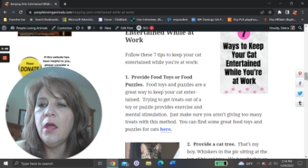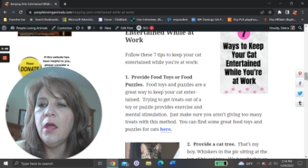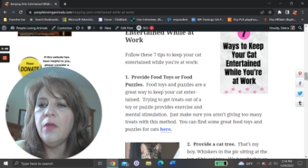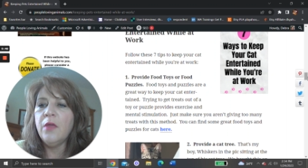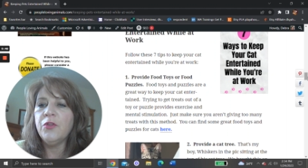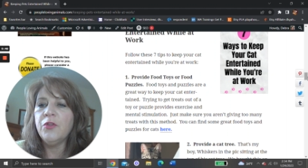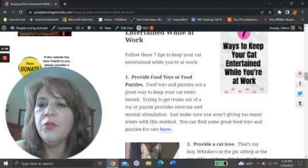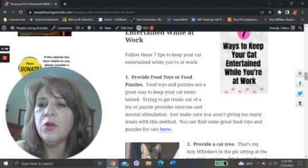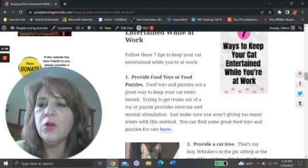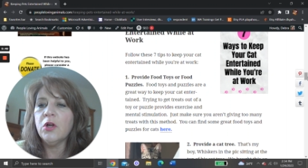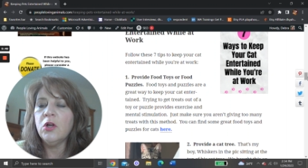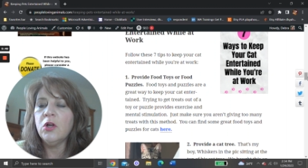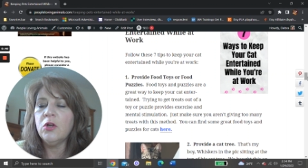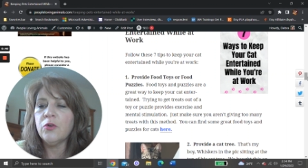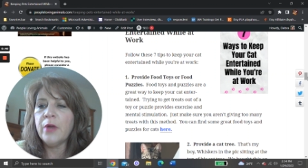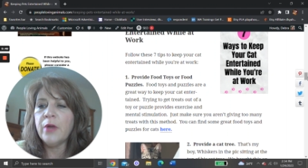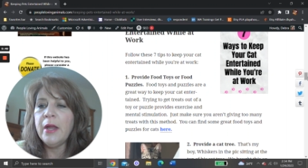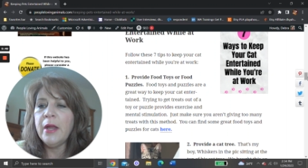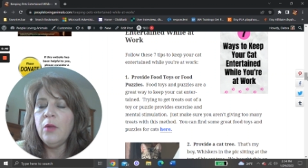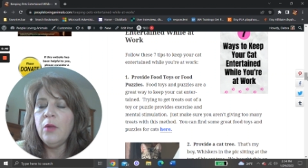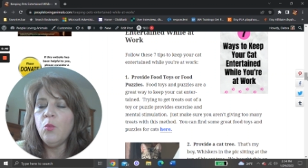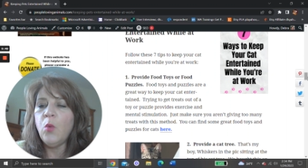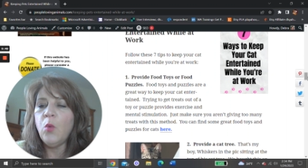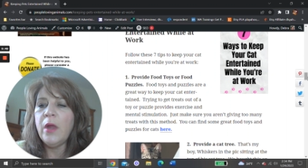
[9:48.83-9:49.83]
they're a
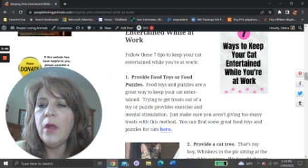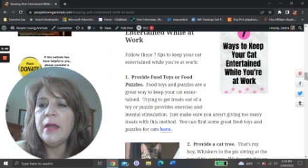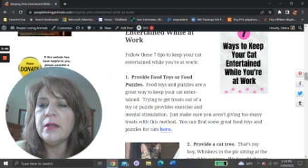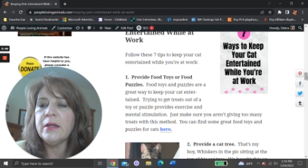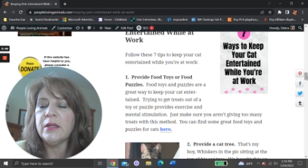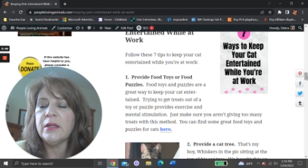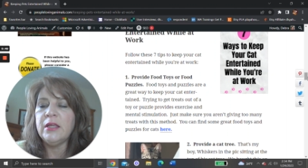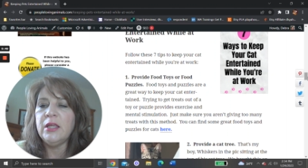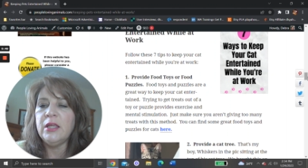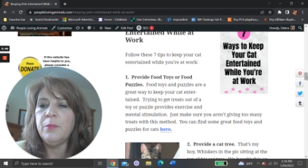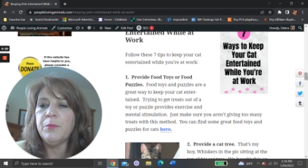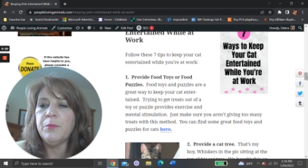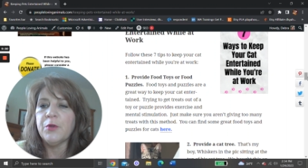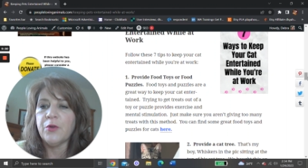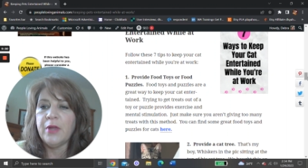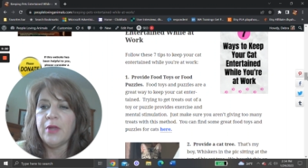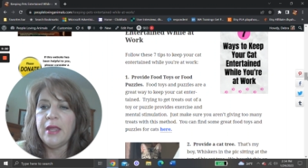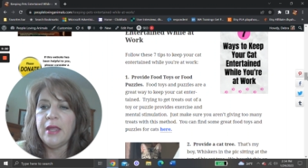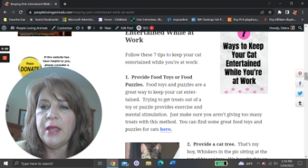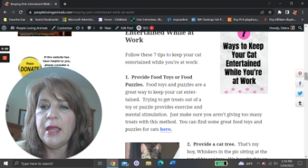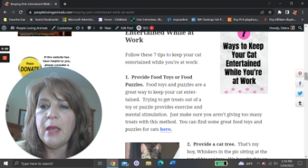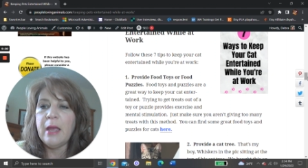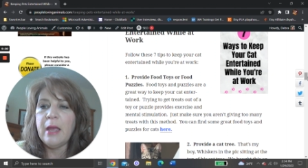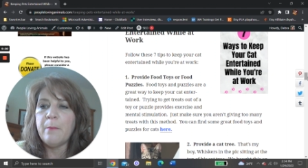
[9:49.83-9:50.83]
great way to keep your
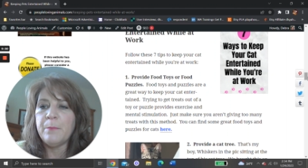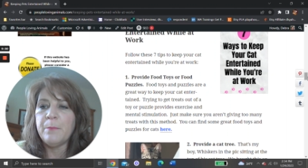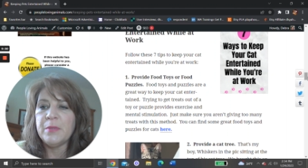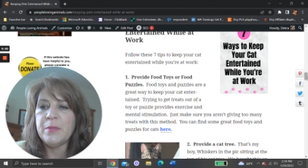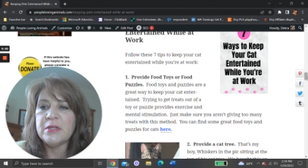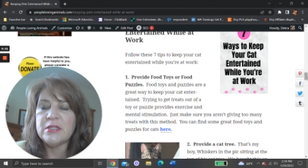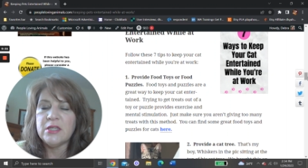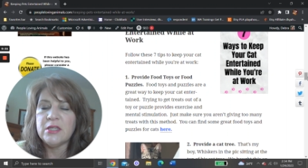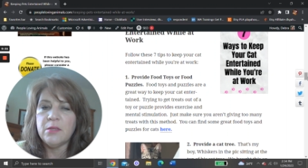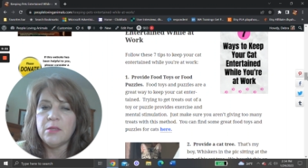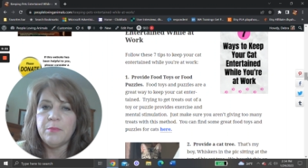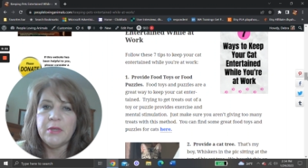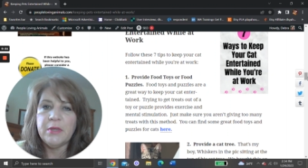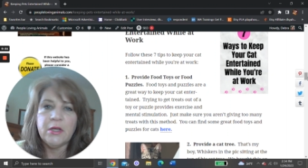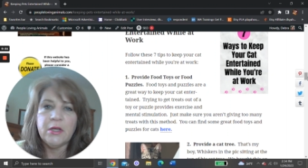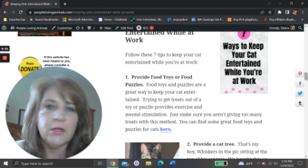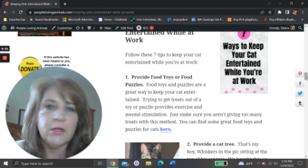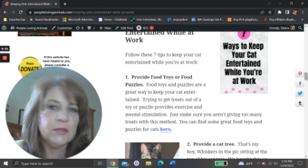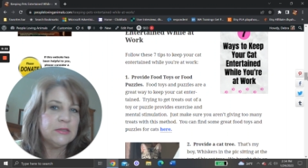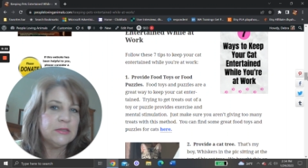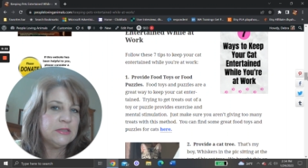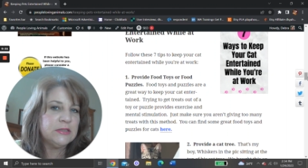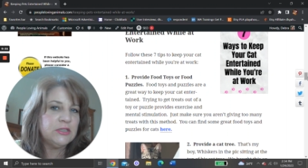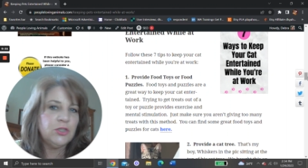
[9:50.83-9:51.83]
cat busy
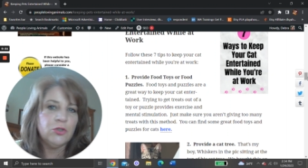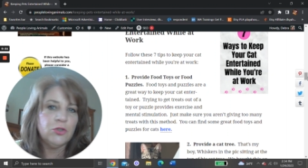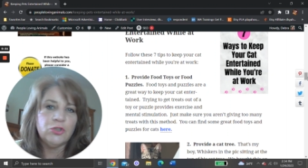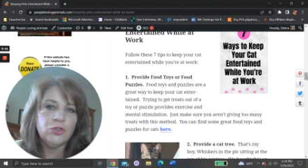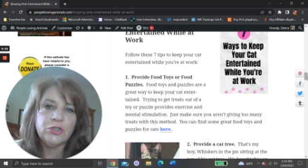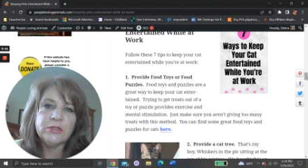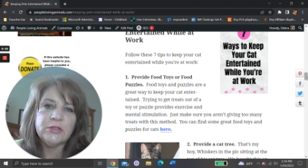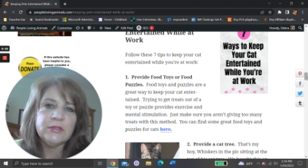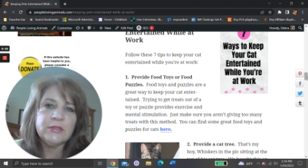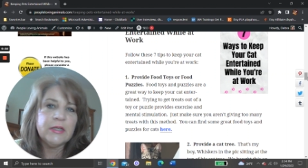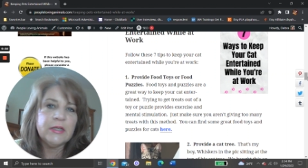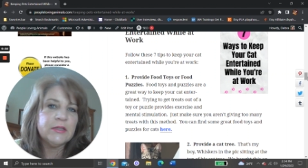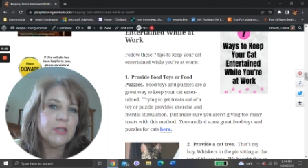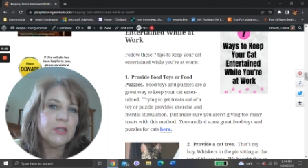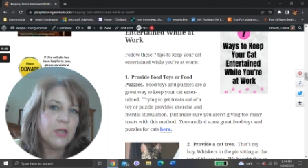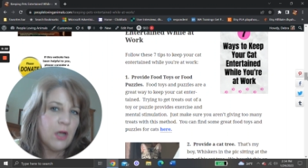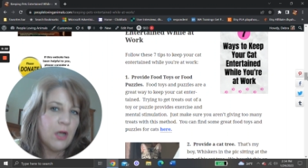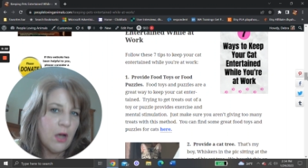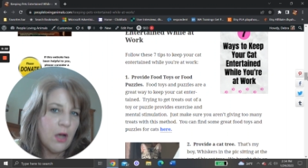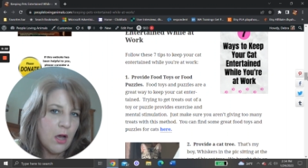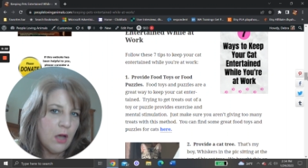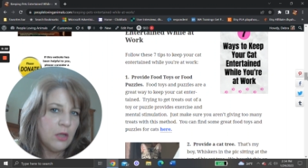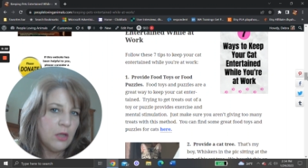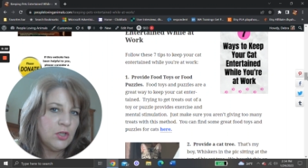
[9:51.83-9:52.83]
because, you know, just like the
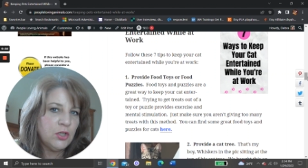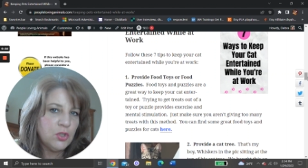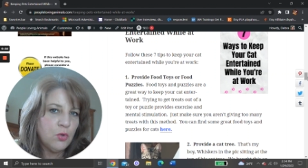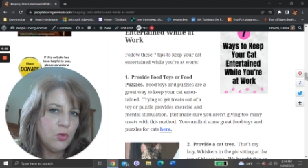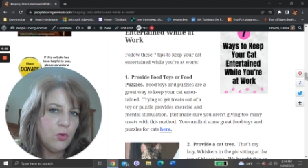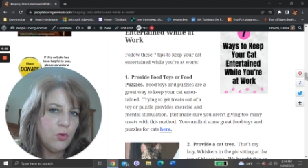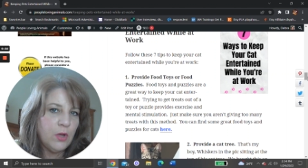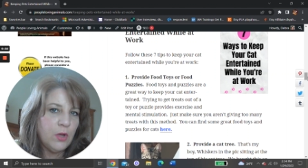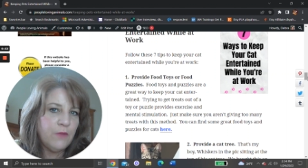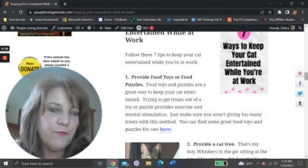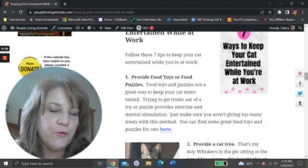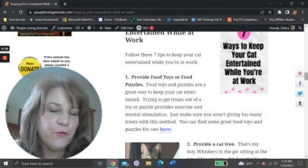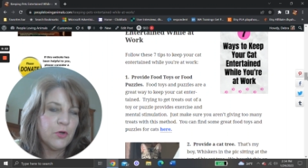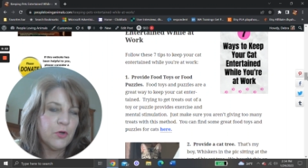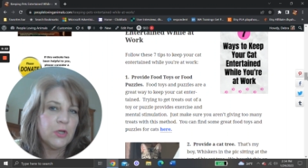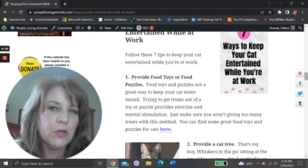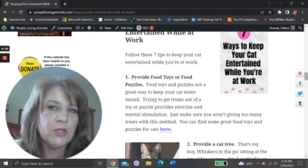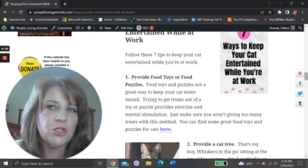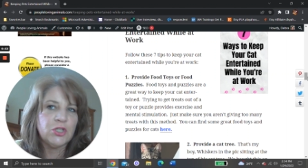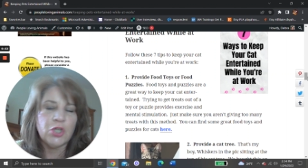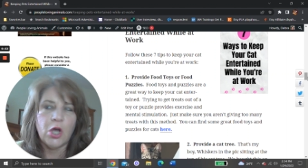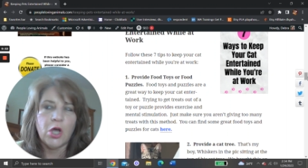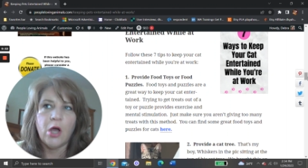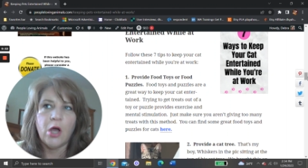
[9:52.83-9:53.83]
Kong toy for
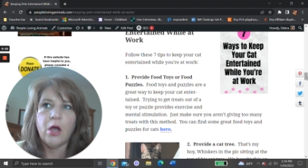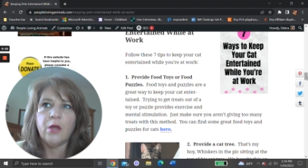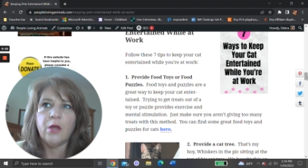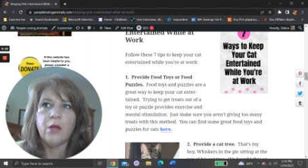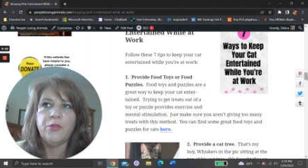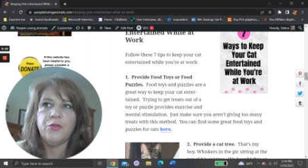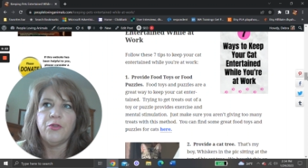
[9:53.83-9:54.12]
a dog,